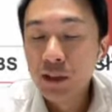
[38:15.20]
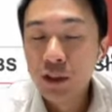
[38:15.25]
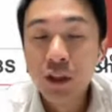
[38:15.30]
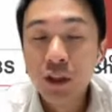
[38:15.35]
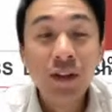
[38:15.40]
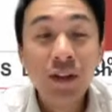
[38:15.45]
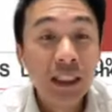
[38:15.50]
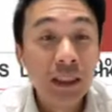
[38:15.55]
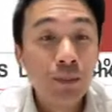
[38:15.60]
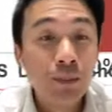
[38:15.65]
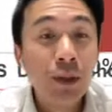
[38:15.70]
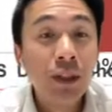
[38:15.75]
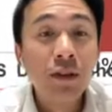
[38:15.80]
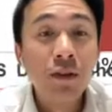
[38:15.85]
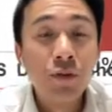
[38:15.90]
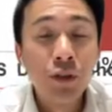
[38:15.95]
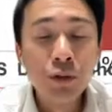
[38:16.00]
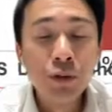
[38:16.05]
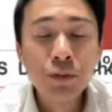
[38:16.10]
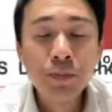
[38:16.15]
sort of express
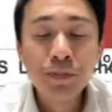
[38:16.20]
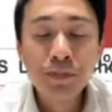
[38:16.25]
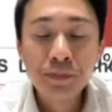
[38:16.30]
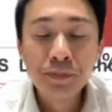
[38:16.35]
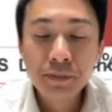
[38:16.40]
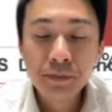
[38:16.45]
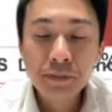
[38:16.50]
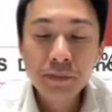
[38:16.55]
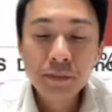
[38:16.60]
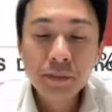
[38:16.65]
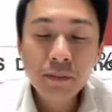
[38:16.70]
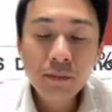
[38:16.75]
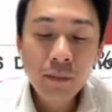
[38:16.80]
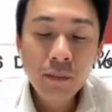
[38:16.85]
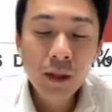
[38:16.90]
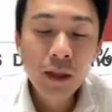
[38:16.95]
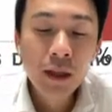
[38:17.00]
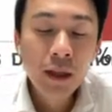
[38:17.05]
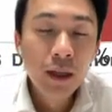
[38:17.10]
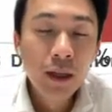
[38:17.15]
your view
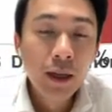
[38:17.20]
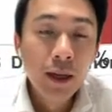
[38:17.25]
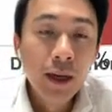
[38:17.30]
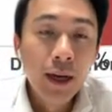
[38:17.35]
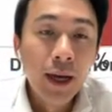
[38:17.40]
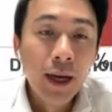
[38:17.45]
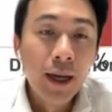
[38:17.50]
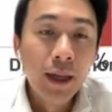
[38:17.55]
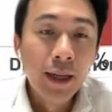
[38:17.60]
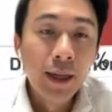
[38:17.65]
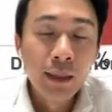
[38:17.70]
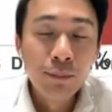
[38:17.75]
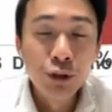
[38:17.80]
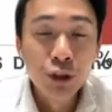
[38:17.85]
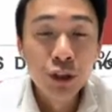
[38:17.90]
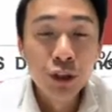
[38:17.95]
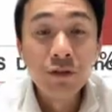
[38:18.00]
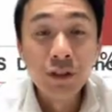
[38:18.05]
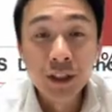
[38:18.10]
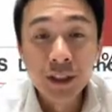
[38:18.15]
and
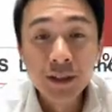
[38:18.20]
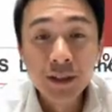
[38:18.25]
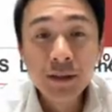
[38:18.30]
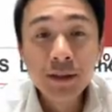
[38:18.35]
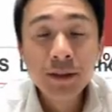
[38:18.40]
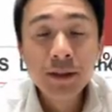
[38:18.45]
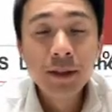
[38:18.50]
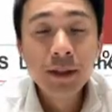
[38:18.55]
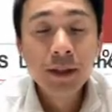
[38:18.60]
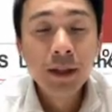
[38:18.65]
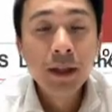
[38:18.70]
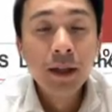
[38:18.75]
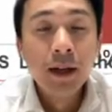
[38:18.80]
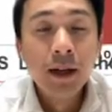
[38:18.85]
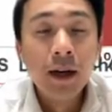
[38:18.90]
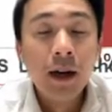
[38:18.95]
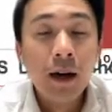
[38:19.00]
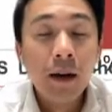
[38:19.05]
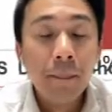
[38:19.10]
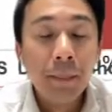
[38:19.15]
capture the returns.
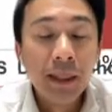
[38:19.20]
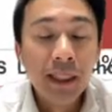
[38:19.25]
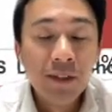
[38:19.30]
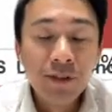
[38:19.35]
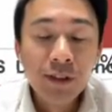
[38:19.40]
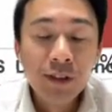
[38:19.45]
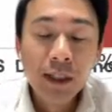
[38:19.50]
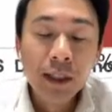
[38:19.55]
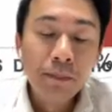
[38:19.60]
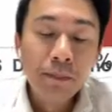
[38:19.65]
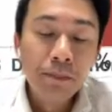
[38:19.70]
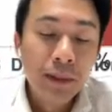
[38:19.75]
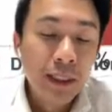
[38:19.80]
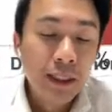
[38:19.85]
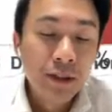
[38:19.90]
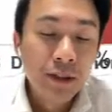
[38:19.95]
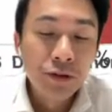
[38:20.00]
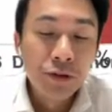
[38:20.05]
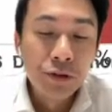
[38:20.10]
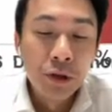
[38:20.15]
Uh, but definitely,
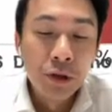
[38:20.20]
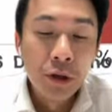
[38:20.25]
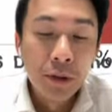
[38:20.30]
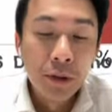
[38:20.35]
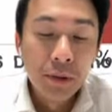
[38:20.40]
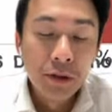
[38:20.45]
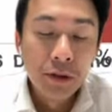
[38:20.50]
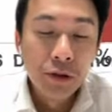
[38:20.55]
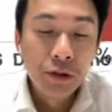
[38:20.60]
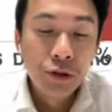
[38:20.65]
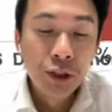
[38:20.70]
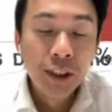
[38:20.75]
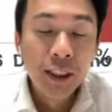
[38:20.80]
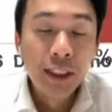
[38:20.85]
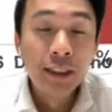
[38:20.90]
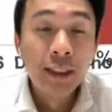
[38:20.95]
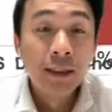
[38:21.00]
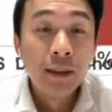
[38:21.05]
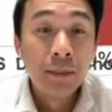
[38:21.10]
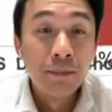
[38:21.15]
please do not treat
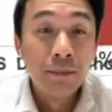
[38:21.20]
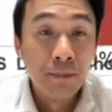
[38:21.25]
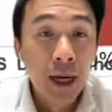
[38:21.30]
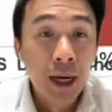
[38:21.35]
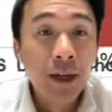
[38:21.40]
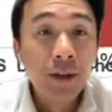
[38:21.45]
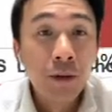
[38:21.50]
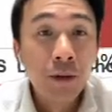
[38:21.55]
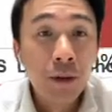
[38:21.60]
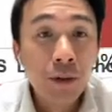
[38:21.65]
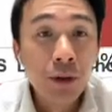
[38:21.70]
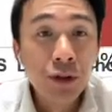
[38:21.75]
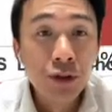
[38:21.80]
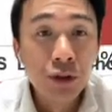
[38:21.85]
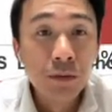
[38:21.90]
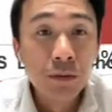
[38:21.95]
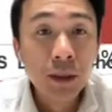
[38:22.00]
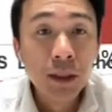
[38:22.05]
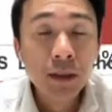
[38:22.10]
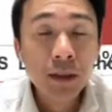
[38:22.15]
this as a buy and hold
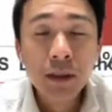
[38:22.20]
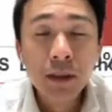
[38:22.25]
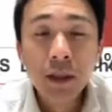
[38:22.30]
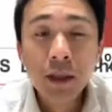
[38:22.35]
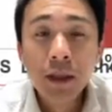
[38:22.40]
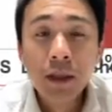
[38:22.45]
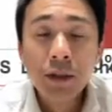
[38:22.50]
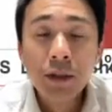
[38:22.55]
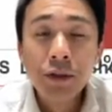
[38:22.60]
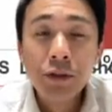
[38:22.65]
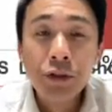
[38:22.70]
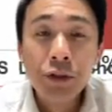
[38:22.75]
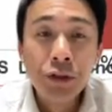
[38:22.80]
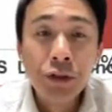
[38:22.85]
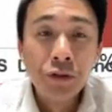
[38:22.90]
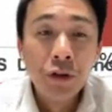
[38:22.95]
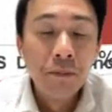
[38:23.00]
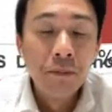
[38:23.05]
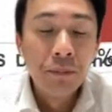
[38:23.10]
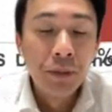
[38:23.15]
instrument. You
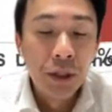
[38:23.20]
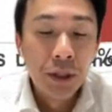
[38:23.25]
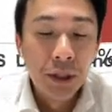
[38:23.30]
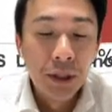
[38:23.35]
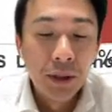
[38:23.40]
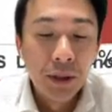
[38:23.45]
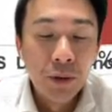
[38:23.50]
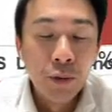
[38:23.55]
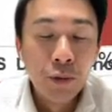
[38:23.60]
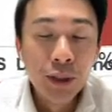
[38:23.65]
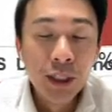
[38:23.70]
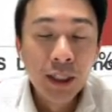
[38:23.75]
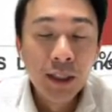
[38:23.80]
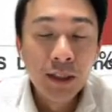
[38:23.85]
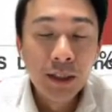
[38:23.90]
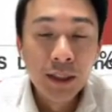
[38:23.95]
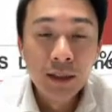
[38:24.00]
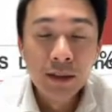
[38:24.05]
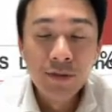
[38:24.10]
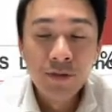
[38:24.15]
should not be holding
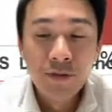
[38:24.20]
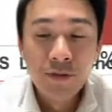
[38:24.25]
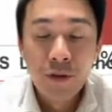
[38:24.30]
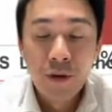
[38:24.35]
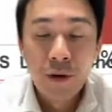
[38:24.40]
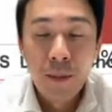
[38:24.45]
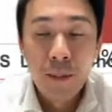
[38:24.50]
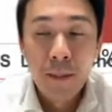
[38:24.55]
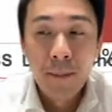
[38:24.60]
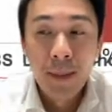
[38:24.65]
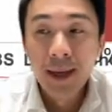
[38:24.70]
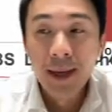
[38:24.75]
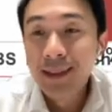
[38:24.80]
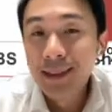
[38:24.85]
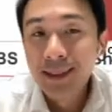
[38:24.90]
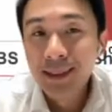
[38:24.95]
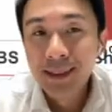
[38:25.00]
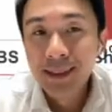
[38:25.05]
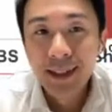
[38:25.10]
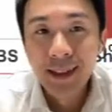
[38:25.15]
this for
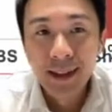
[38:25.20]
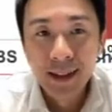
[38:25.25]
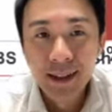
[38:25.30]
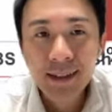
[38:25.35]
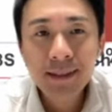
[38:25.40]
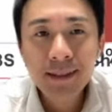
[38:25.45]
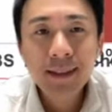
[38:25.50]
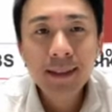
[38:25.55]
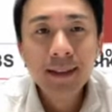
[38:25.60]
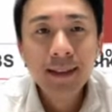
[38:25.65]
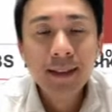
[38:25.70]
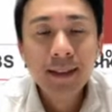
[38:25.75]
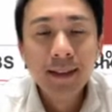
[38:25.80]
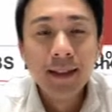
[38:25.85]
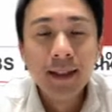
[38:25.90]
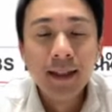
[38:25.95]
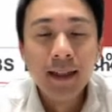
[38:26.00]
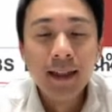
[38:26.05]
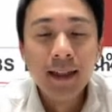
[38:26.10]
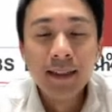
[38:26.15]
months at end.
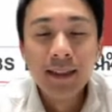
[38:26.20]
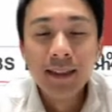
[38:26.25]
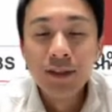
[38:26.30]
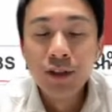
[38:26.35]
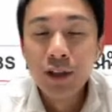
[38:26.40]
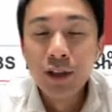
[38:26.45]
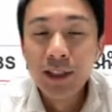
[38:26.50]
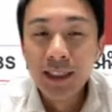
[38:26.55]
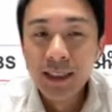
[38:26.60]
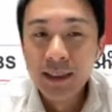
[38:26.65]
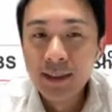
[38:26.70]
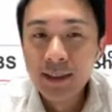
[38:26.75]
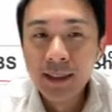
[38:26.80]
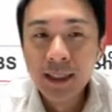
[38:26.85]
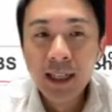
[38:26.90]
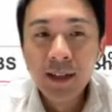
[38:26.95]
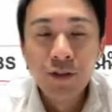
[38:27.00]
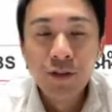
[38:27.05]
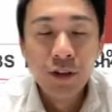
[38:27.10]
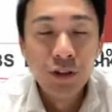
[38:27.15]
Uh, this is not an
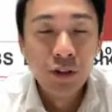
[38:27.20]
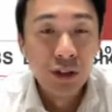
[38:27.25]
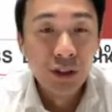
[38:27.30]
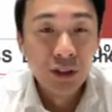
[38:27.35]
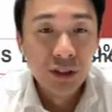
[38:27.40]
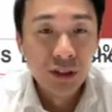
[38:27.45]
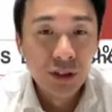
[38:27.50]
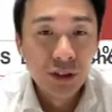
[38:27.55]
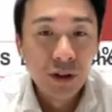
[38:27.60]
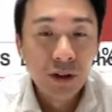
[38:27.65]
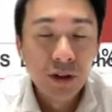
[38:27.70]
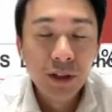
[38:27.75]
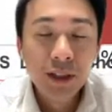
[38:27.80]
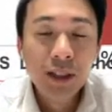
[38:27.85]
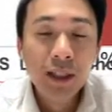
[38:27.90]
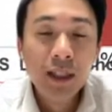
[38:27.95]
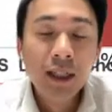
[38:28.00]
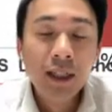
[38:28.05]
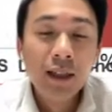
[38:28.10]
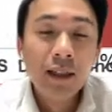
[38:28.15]
ETF or not a stock.
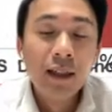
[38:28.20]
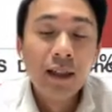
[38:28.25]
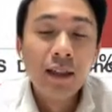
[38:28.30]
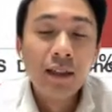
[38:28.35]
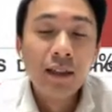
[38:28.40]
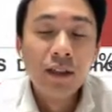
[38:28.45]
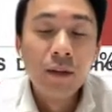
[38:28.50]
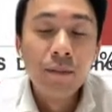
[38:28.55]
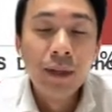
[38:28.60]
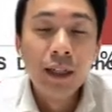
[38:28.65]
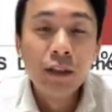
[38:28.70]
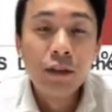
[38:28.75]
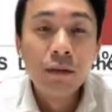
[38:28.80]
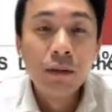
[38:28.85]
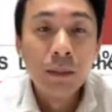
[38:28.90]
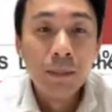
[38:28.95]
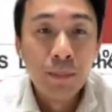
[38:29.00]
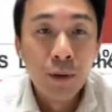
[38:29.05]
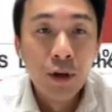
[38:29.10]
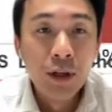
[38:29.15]
It's not meant to
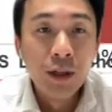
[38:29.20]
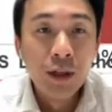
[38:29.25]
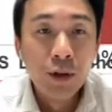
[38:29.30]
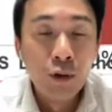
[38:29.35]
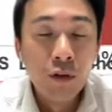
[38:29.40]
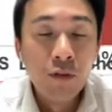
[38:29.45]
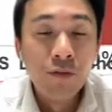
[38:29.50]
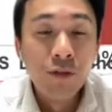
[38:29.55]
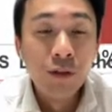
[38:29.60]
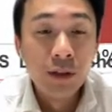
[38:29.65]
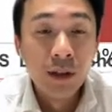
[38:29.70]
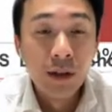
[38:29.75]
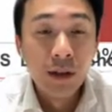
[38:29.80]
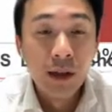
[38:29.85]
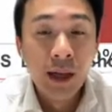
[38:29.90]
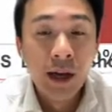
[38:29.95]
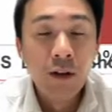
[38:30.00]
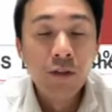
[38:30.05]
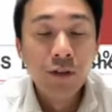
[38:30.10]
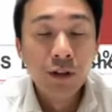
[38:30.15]
be bought and hold for the
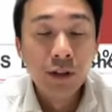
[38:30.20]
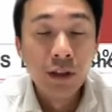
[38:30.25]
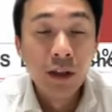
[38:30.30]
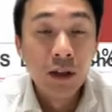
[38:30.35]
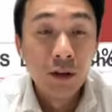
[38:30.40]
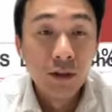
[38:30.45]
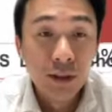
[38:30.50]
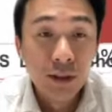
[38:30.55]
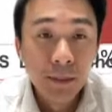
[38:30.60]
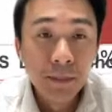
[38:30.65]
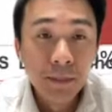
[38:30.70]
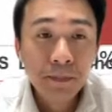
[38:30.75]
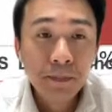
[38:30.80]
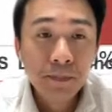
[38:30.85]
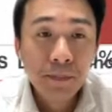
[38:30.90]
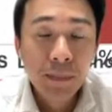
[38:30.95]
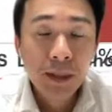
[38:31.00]
held for the long term.